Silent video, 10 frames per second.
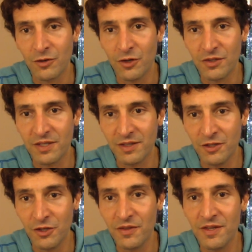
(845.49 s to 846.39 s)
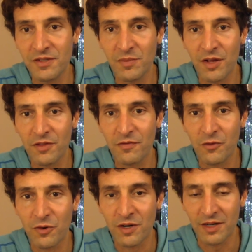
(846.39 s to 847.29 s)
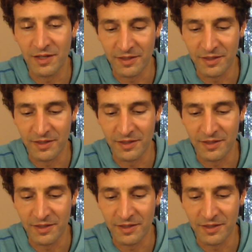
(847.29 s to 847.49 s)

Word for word: Good this month for,